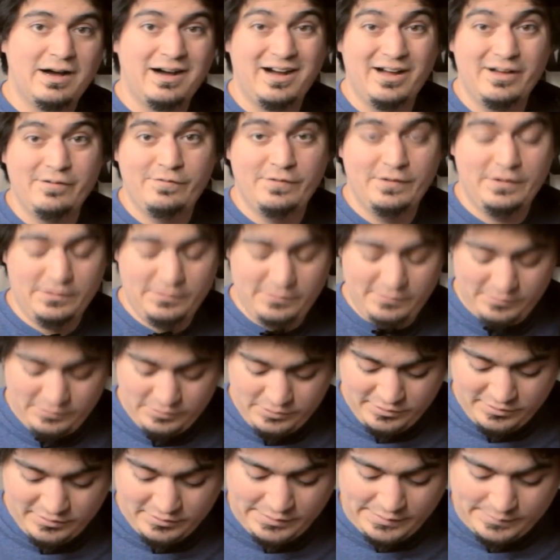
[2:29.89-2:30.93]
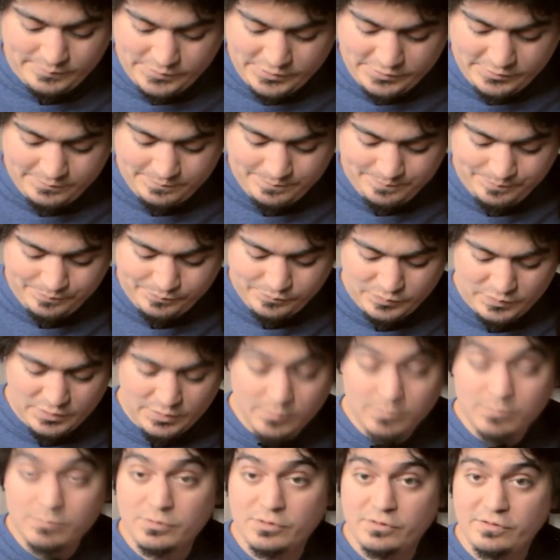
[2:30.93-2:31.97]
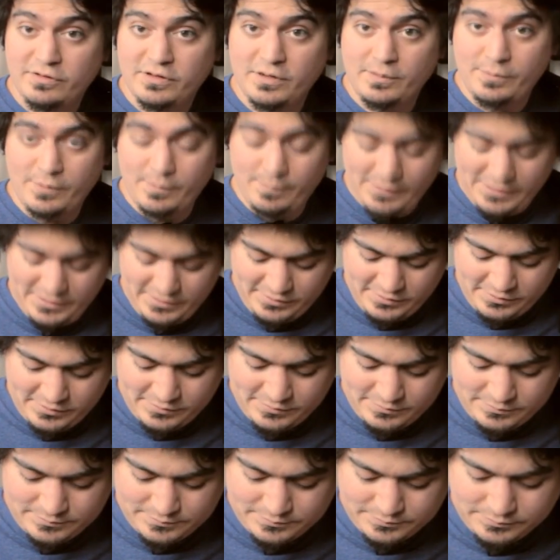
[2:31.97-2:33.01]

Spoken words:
I found is a good slap tone. Boost up the bass,